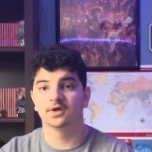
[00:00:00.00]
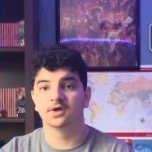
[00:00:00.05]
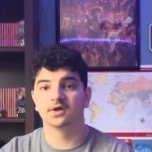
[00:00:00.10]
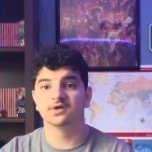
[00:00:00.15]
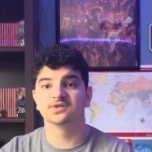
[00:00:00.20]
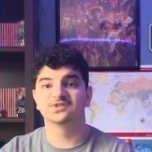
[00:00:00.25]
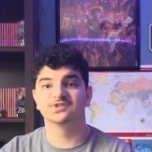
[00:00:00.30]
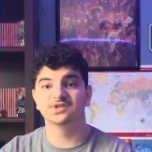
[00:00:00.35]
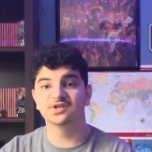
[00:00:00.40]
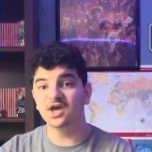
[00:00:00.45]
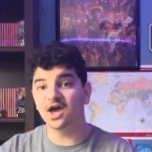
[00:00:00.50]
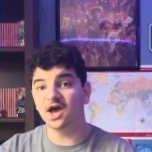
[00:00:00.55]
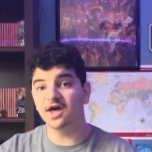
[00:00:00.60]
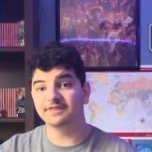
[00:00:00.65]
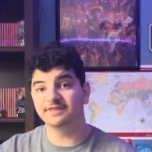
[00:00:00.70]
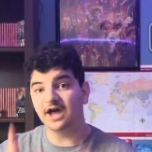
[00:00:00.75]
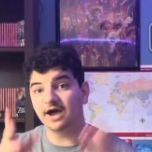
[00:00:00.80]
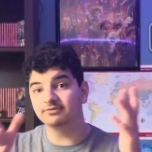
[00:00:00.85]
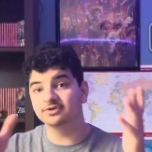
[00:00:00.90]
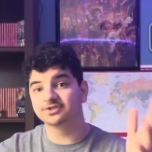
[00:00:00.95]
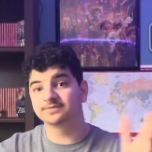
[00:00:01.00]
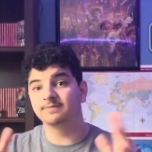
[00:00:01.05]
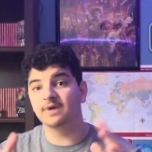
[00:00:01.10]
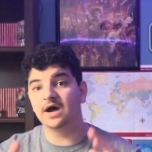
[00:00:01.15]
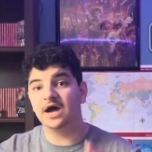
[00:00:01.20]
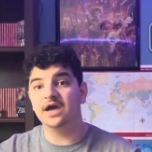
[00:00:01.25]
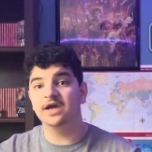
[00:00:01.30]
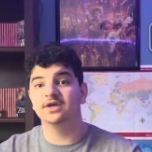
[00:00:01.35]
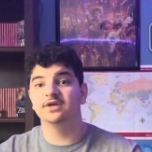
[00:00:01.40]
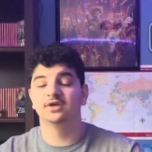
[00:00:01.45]
So yeah, that was
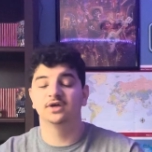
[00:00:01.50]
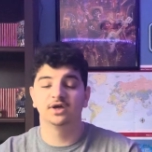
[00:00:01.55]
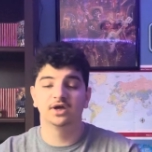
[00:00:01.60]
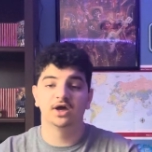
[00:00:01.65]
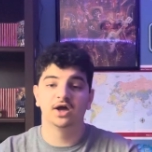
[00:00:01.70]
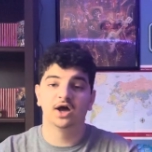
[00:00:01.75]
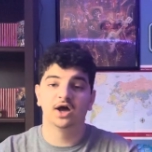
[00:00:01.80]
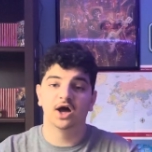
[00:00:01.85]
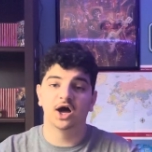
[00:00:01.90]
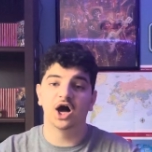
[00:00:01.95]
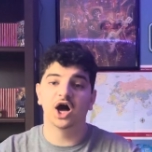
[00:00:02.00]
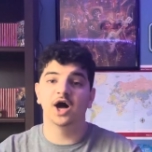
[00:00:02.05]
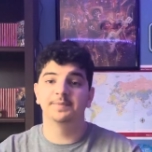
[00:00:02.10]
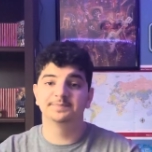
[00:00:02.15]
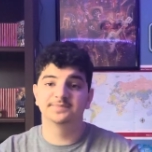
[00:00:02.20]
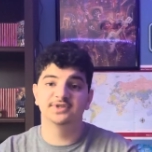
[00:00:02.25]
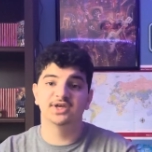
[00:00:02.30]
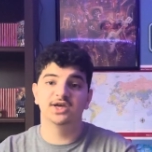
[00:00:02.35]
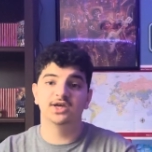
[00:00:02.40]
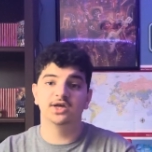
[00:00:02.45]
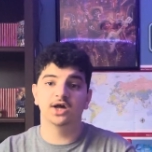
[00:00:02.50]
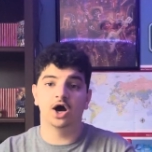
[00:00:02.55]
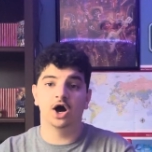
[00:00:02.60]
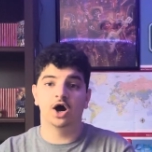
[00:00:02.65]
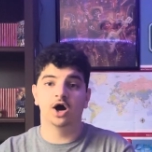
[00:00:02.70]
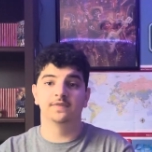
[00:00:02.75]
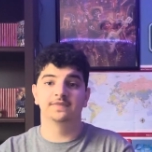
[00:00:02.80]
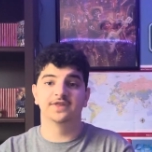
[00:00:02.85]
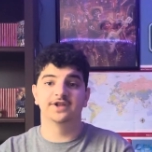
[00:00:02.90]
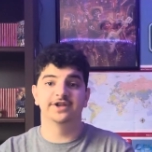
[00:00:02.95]
my update
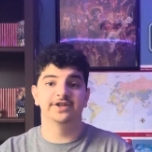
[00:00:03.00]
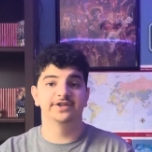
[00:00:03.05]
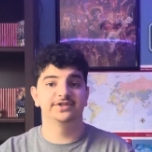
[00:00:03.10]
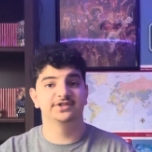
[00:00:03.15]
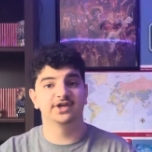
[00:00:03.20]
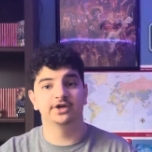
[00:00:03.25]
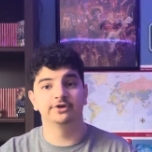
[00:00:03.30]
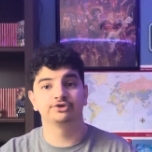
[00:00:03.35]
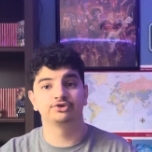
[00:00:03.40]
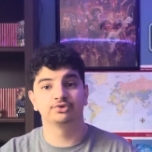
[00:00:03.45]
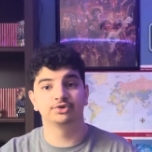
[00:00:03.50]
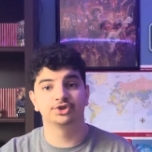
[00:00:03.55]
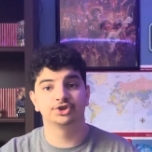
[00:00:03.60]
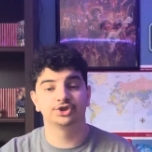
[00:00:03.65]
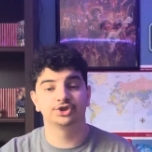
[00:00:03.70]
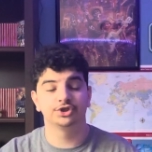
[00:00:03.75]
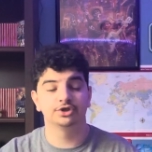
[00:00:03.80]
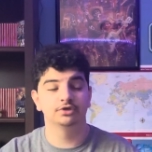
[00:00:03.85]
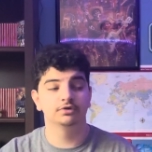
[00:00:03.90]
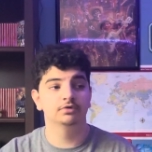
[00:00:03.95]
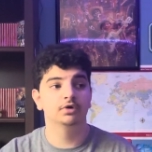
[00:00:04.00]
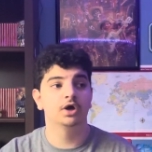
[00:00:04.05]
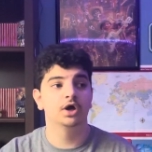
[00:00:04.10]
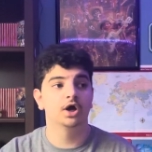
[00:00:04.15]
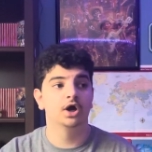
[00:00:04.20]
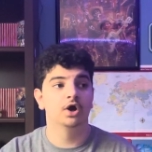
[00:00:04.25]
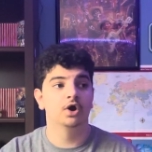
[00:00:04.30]
on the Nintendo Switch 2.